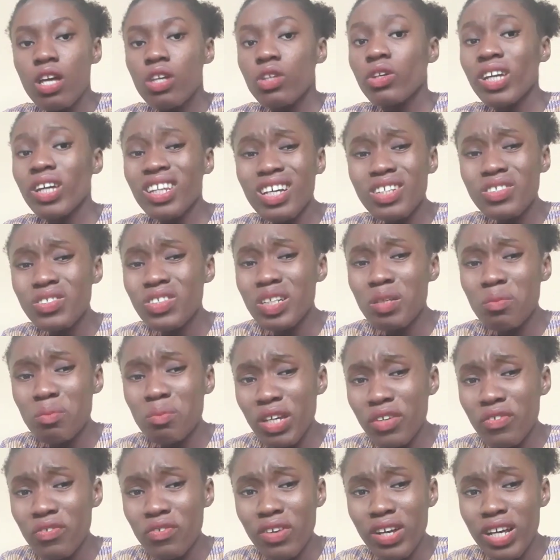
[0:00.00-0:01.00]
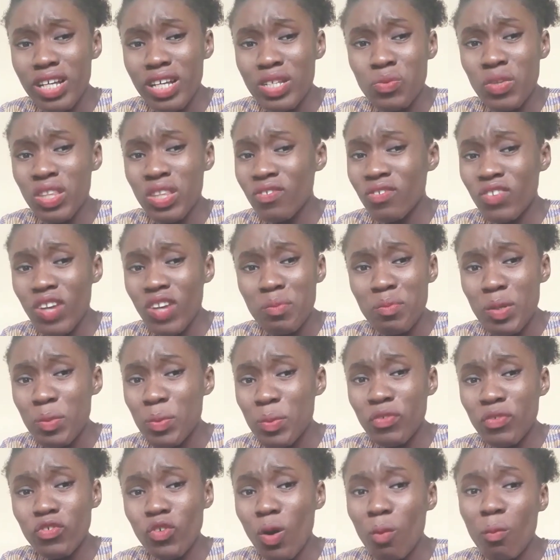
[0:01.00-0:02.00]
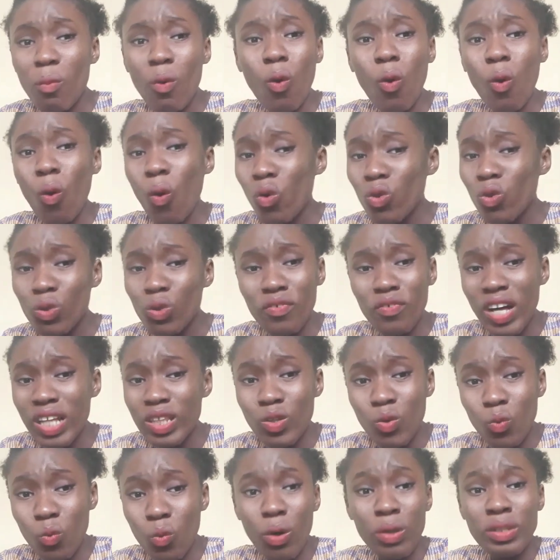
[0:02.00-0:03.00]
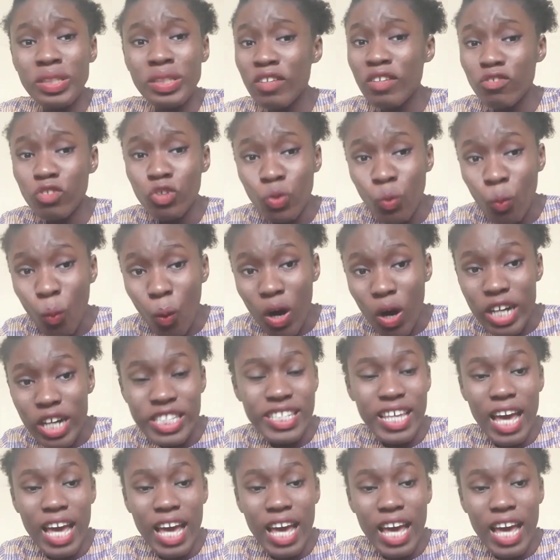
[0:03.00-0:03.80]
you can actually make friends with different people from all over the world if you want.